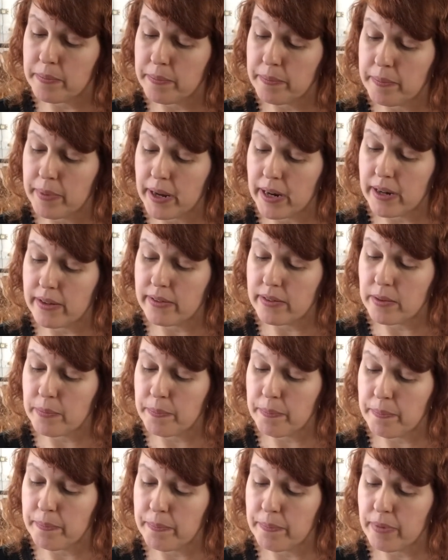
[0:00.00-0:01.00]
but the
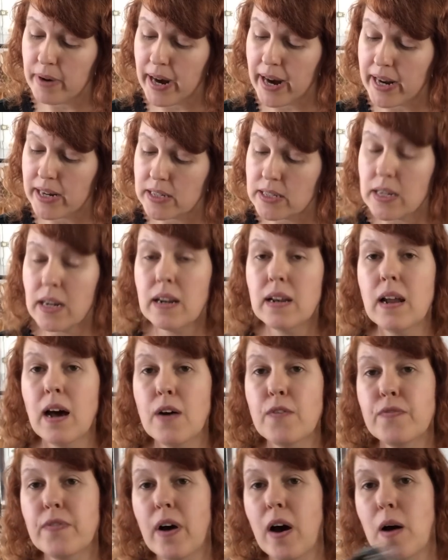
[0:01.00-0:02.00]
brand
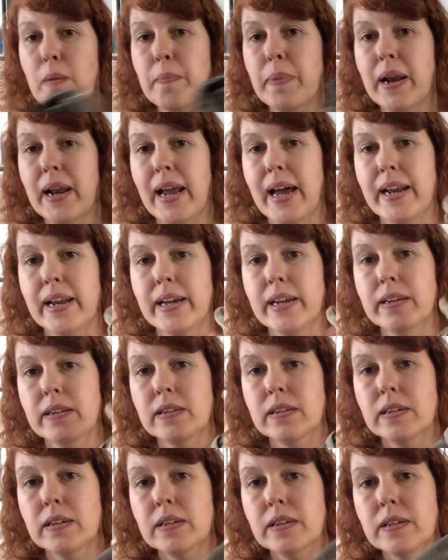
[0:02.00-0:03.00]
Love Our Planet.
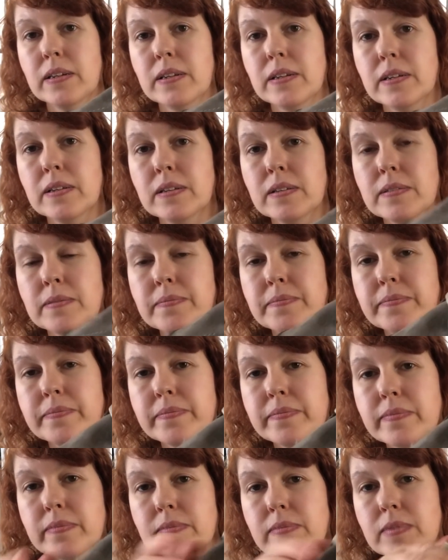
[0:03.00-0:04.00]

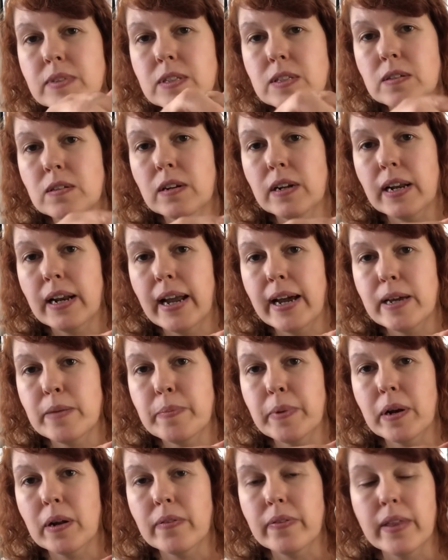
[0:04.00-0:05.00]
It's got a
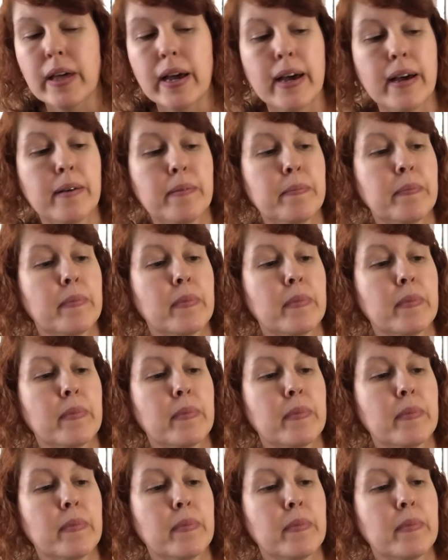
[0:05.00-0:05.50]
label on there.